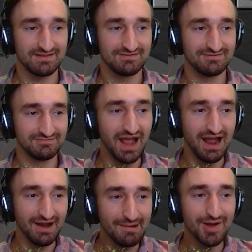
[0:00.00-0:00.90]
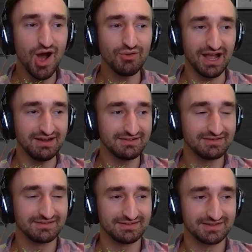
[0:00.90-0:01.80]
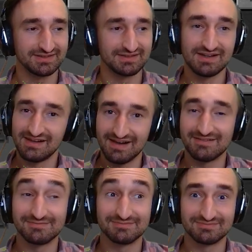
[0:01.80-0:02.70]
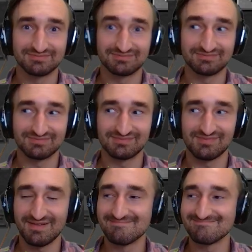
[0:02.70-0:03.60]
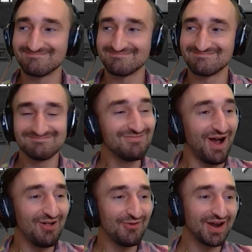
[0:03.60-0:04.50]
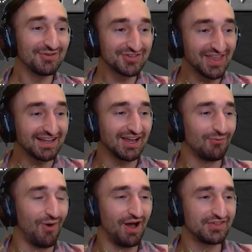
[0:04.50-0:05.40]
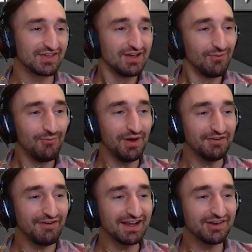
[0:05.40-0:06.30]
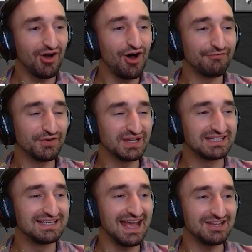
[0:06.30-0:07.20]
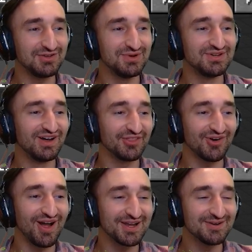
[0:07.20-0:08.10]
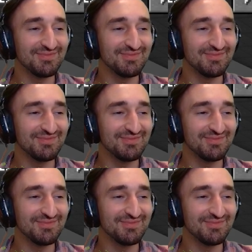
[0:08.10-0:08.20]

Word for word: yep, yep, yeah, yep. Oh, okay. yeah, that one. Oh, yeah, that one's gonna be annoying. Yep. Well, what I was thinking yep. was, what if I could offer to get you another item